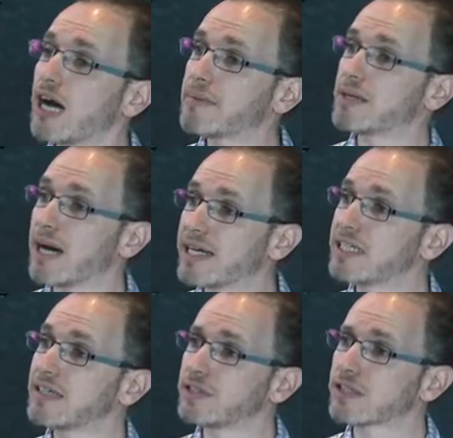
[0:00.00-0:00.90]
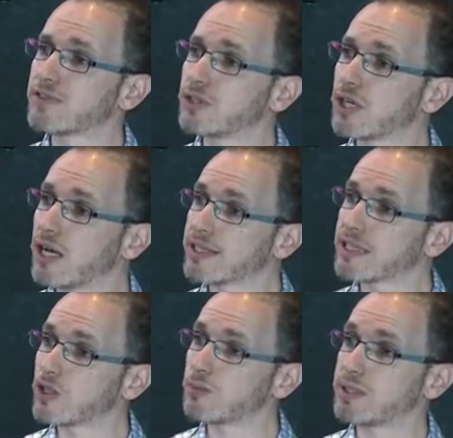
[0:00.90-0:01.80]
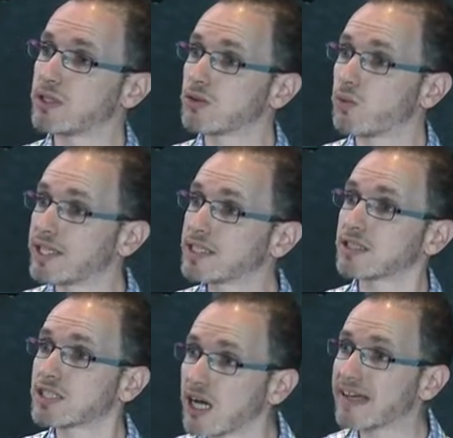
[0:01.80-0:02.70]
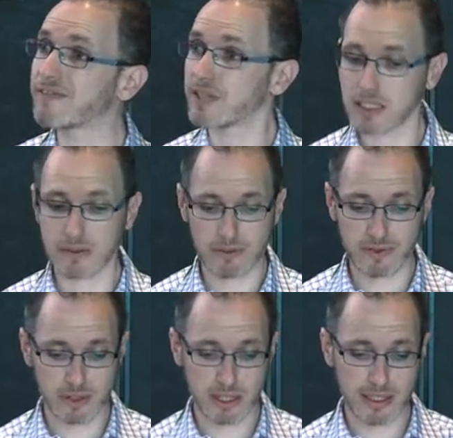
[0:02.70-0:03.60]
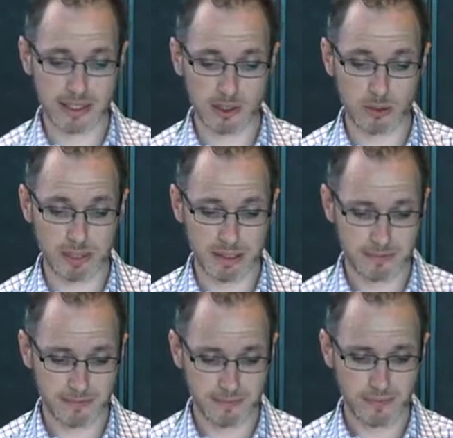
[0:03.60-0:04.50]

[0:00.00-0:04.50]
time and money giving a futile therapy, don't waste the side effects of a futile therapy.